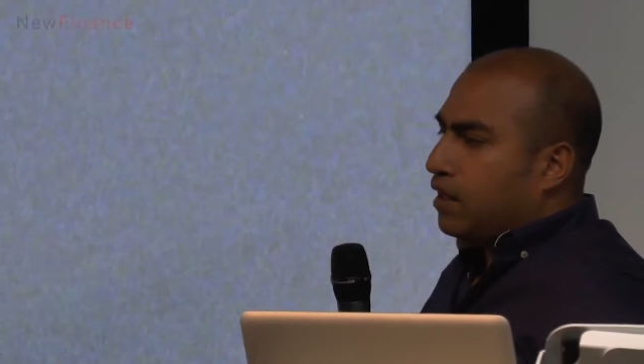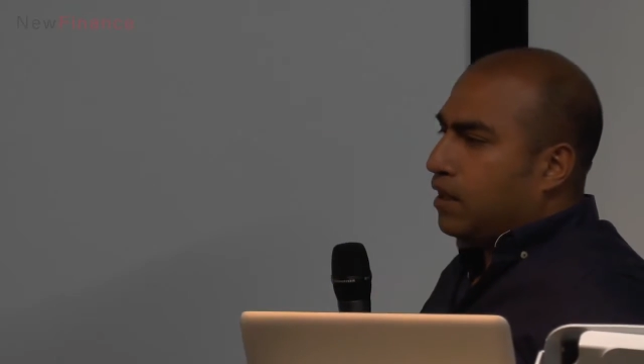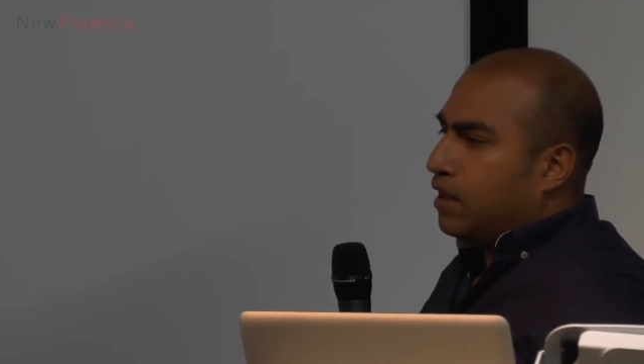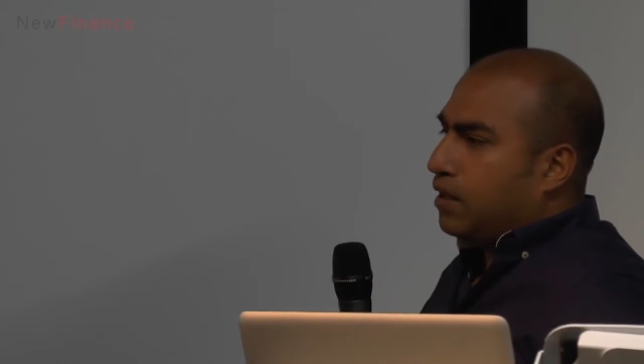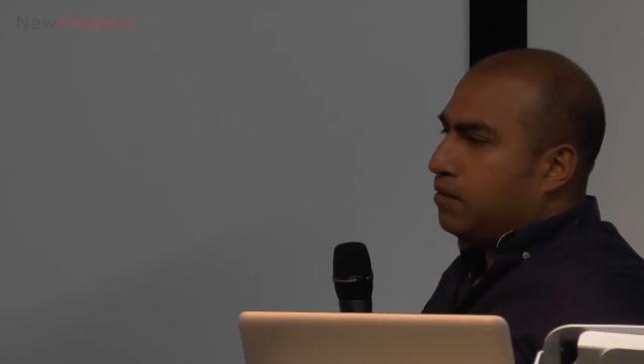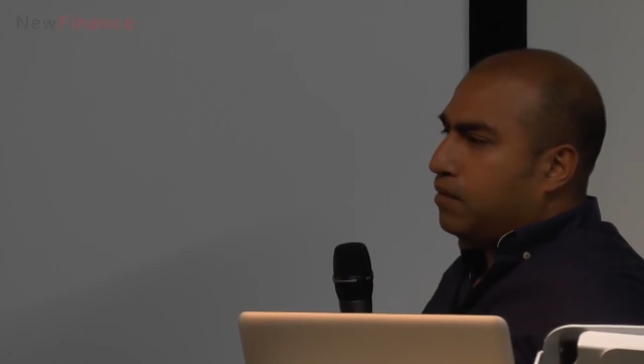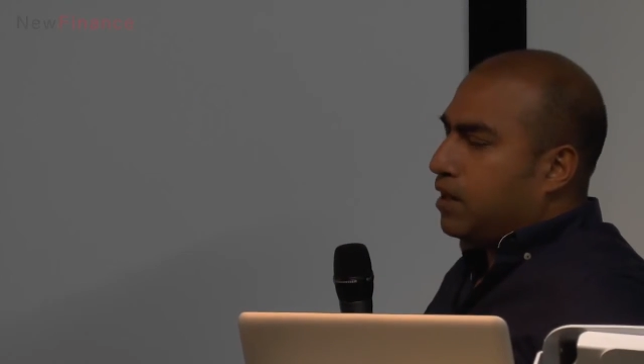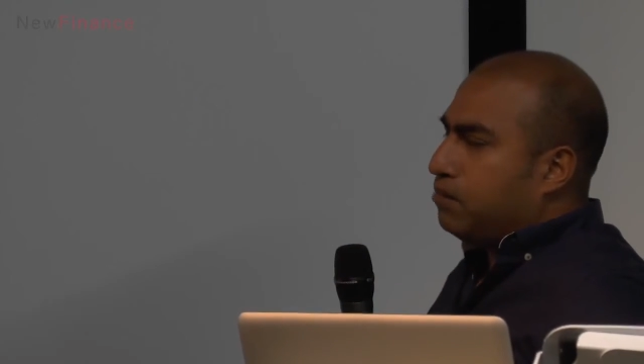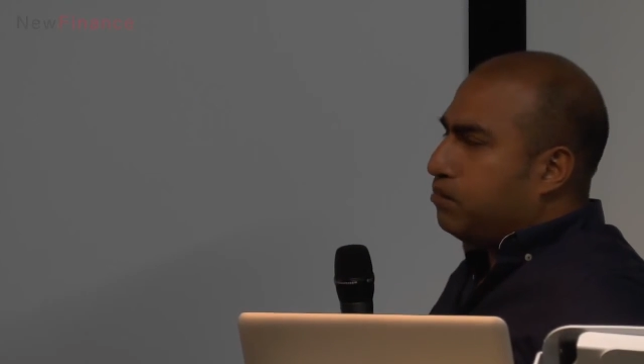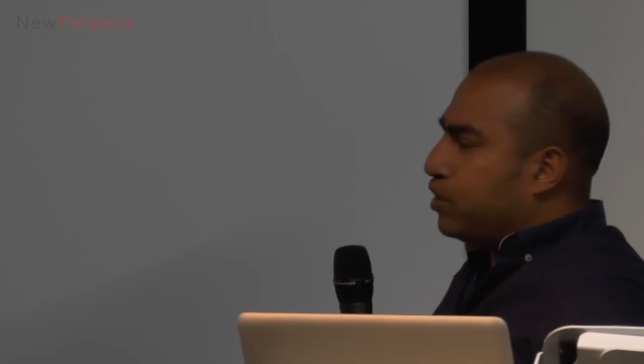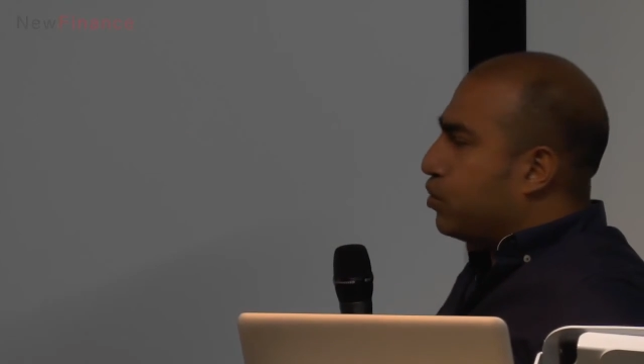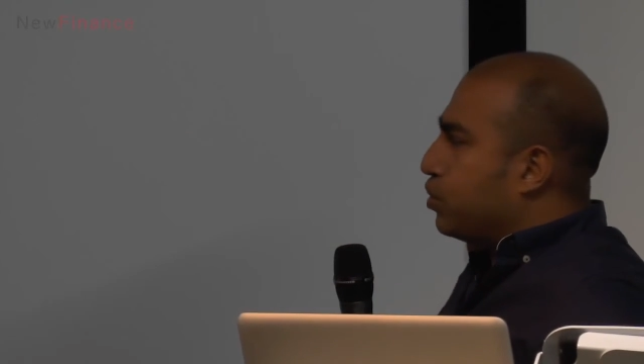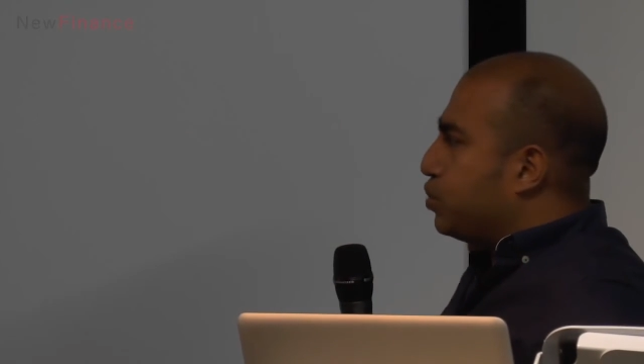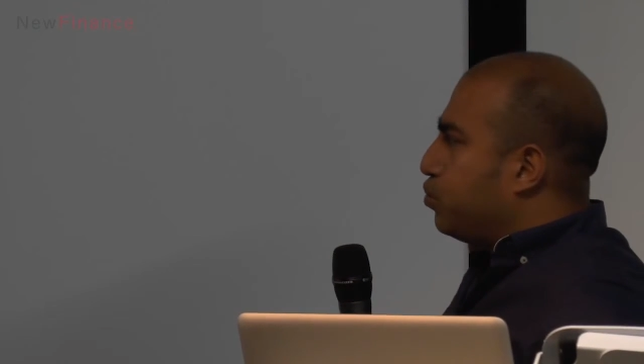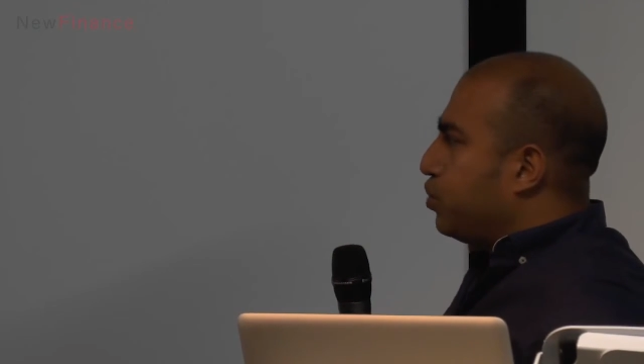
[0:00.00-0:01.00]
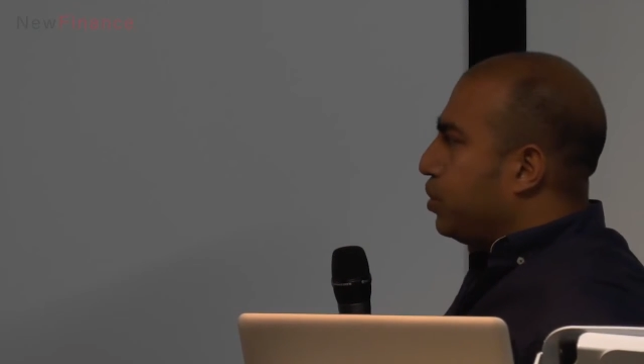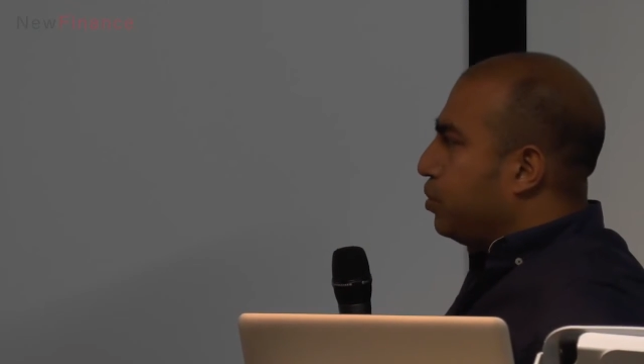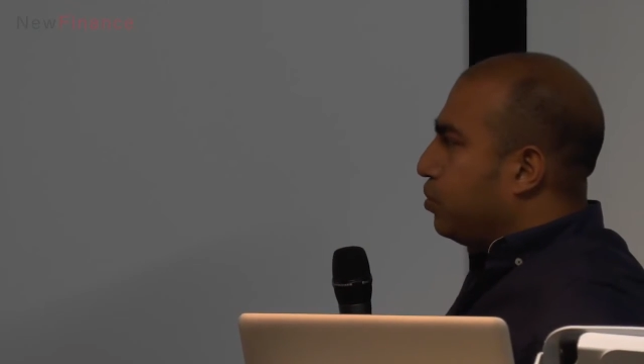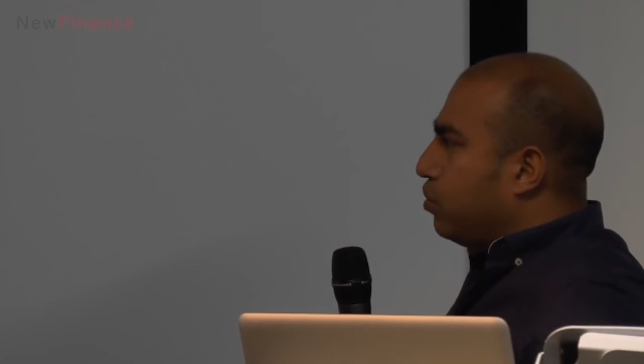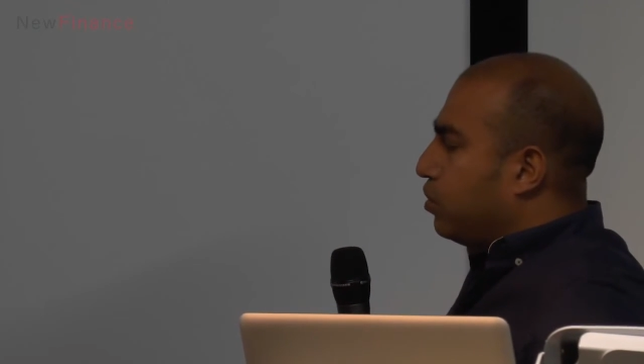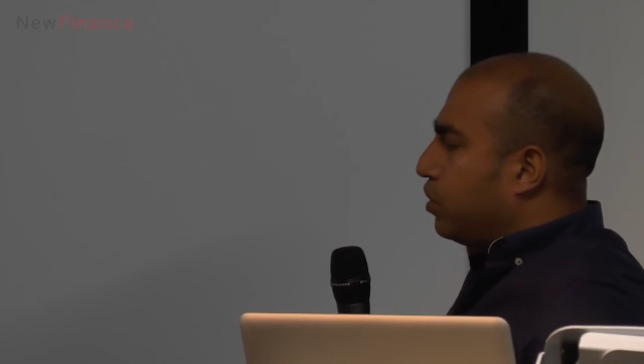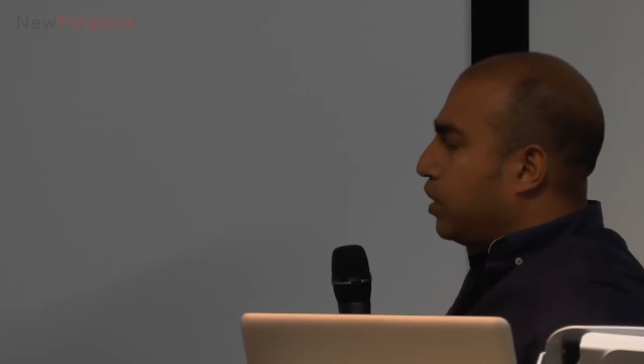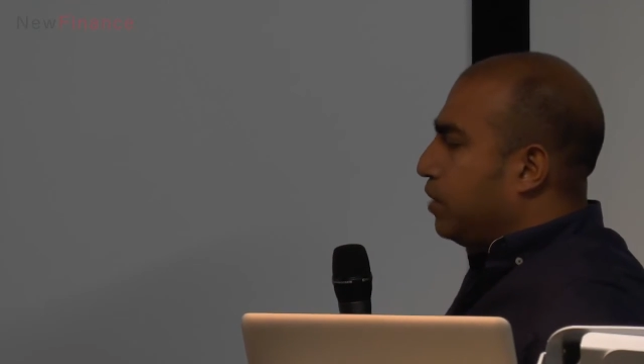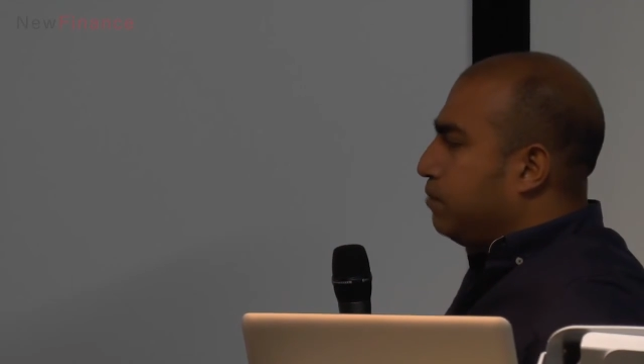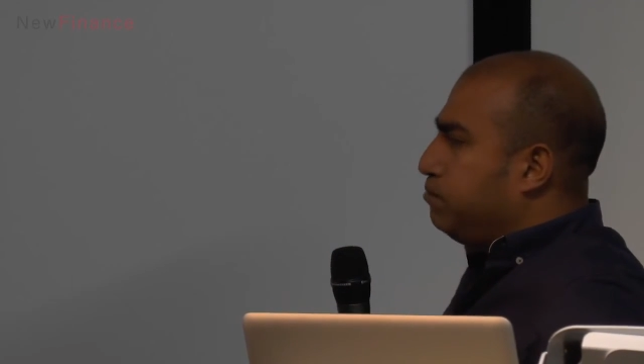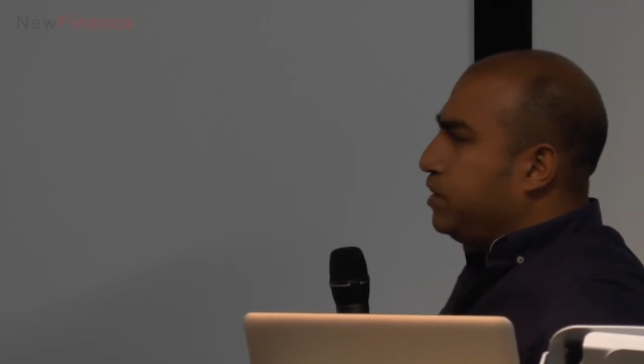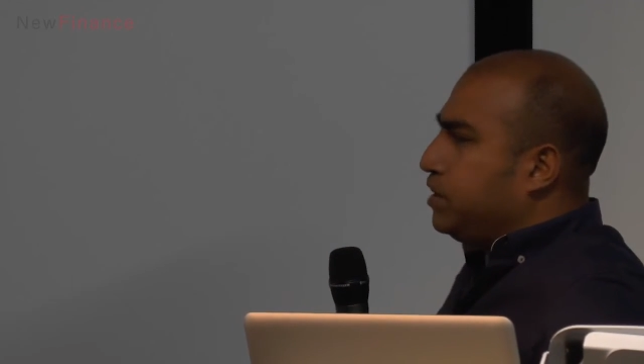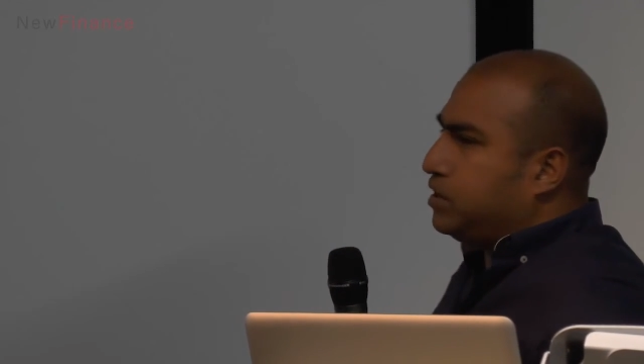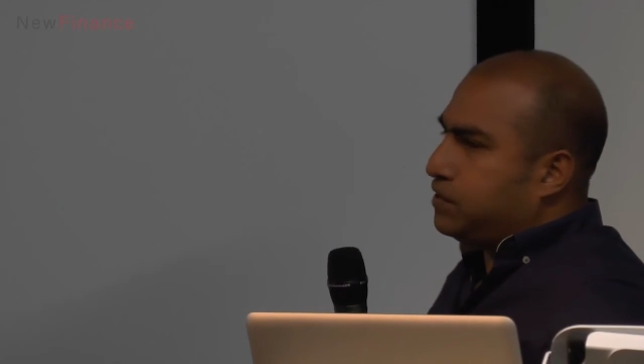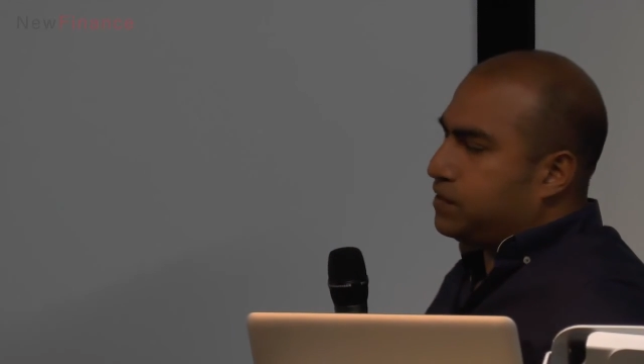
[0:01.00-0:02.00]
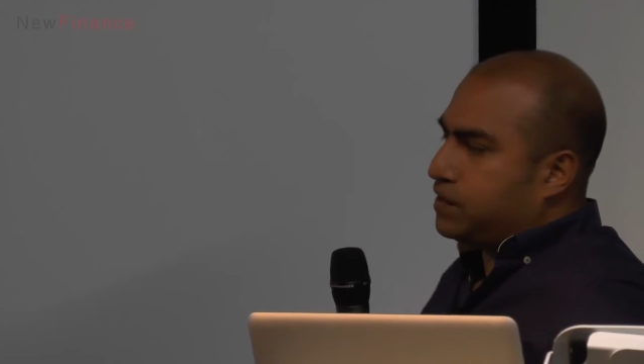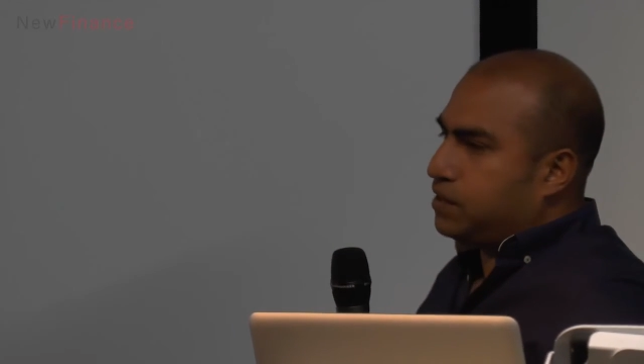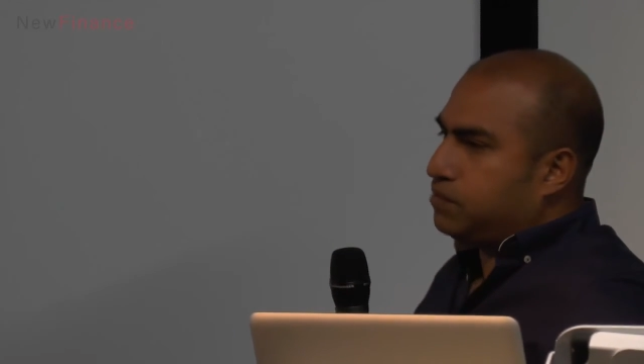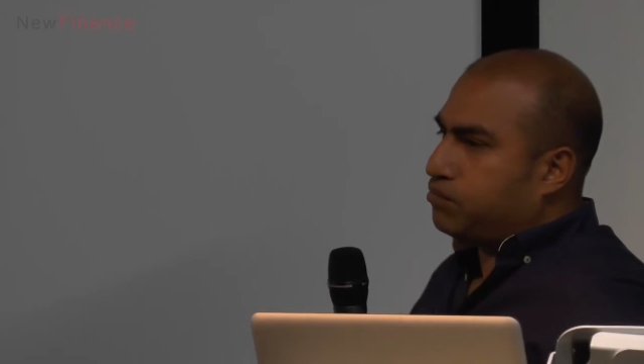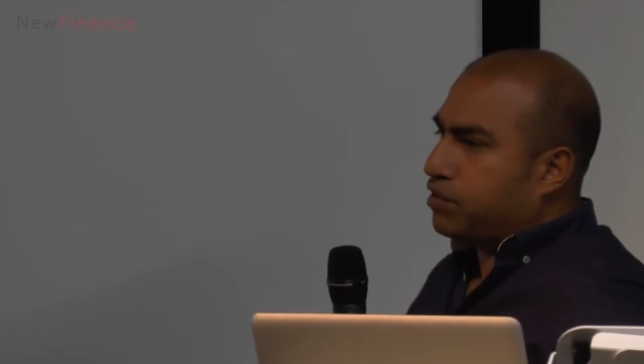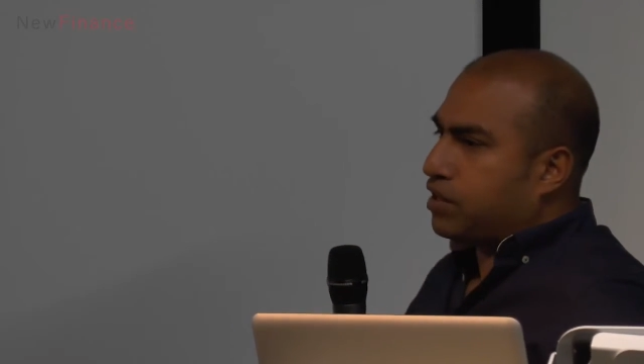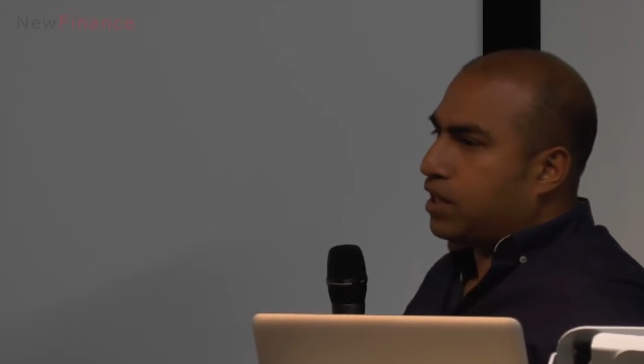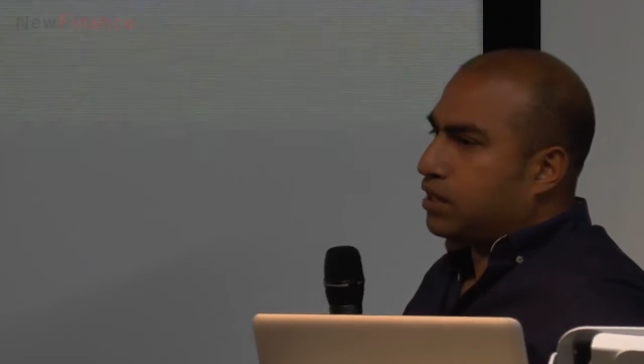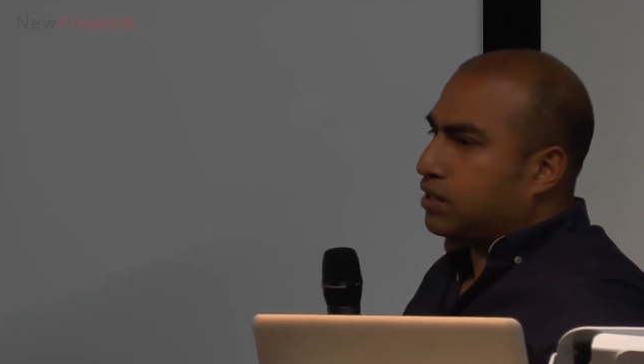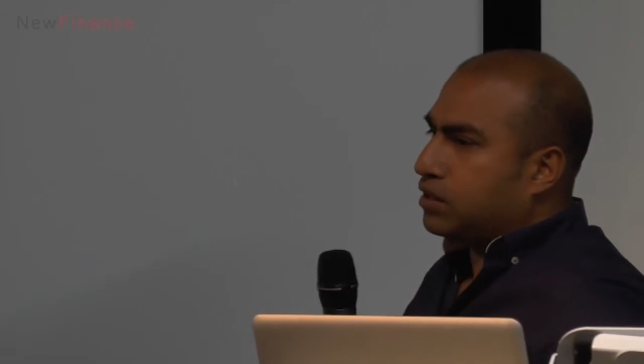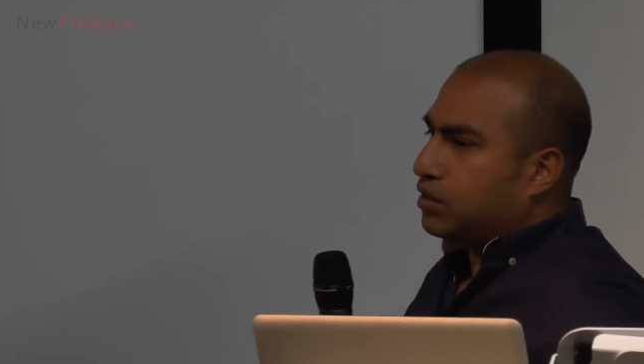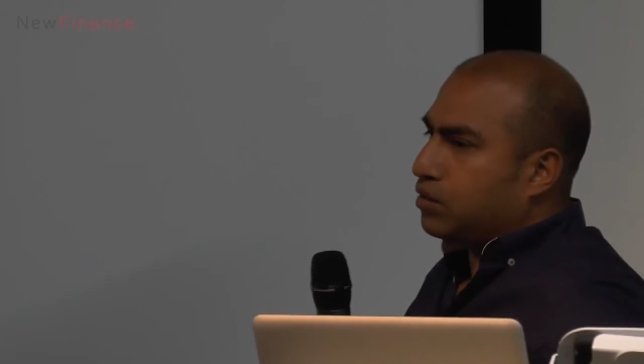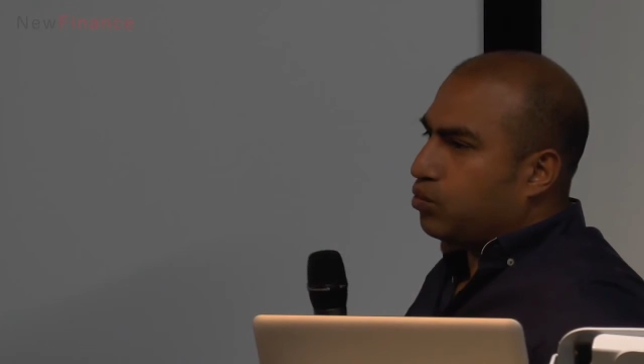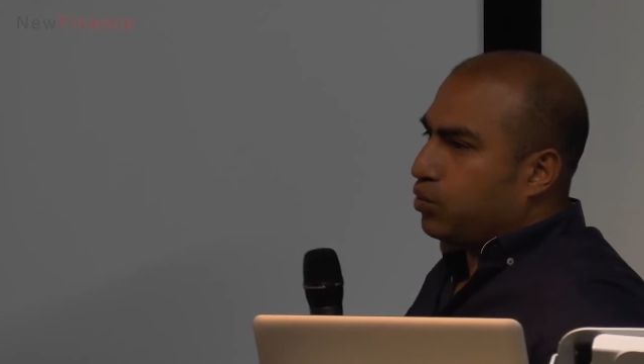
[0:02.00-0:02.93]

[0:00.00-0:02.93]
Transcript: Uh, and because we're not a B2C brand,